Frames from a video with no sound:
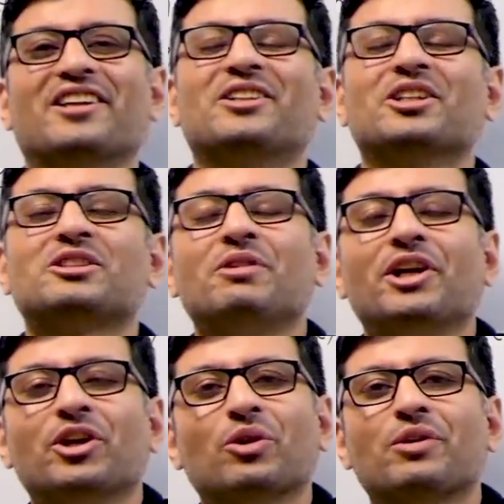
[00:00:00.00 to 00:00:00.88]
in this
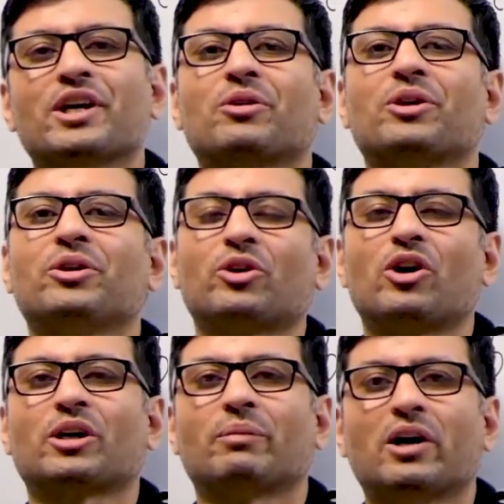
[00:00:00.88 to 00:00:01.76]
video we are going to
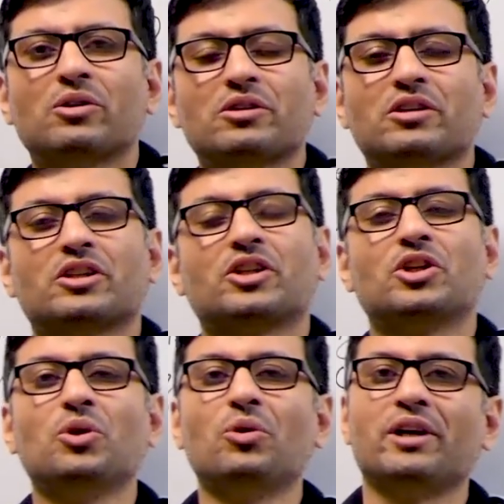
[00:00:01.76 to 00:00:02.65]
talk about
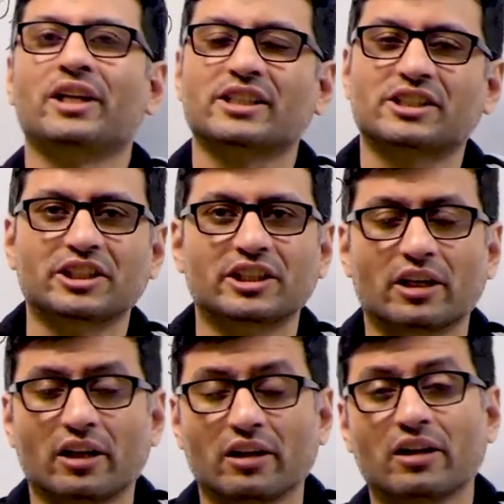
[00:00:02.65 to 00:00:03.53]
queue in
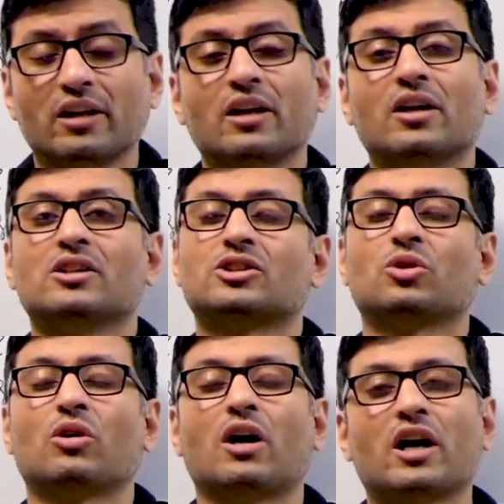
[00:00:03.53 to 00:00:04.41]
STL.
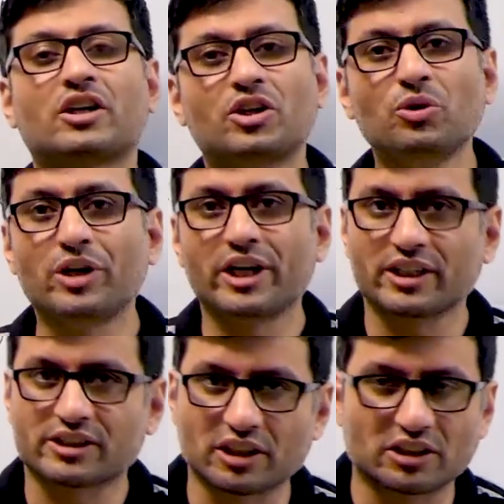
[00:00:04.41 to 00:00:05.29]
So a queue
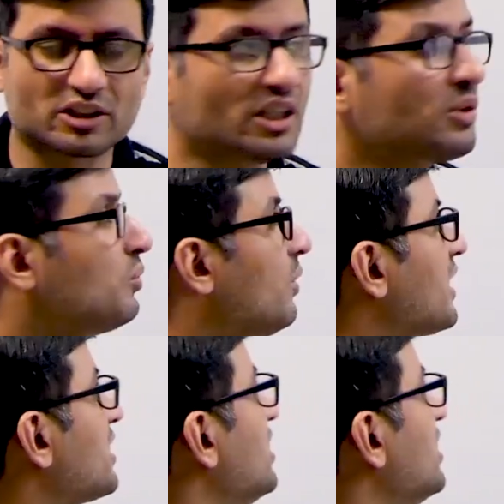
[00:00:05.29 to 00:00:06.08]
data structure works